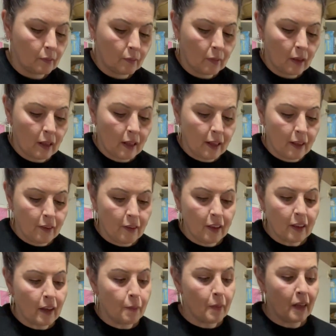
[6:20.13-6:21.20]
I think
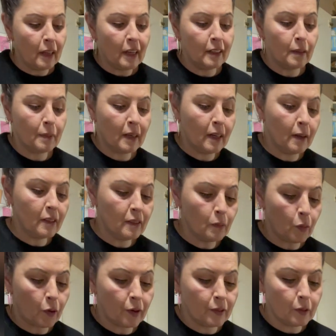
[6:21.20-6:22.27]
I might end up getting some
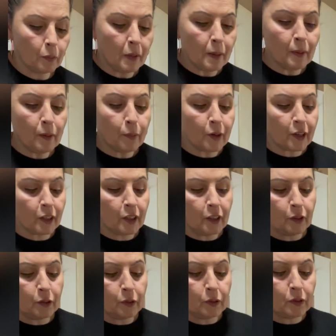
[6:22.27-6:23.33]
more. So maybe we're going to
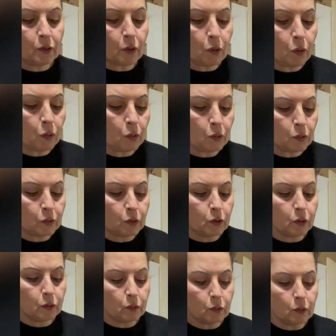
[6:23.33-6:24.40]
use the whole
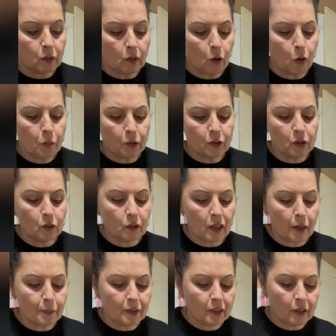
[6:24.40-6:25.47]
almost 2
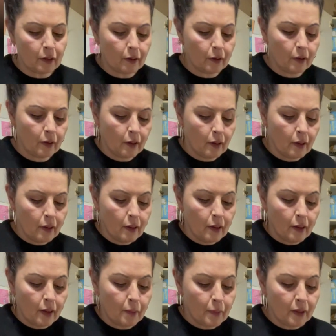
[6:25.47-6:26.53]
cups here,
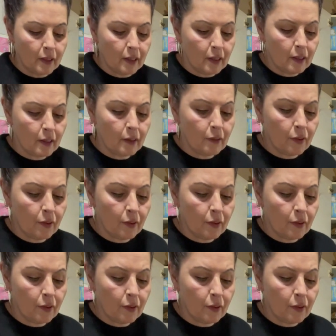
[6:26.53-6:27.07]
I believe.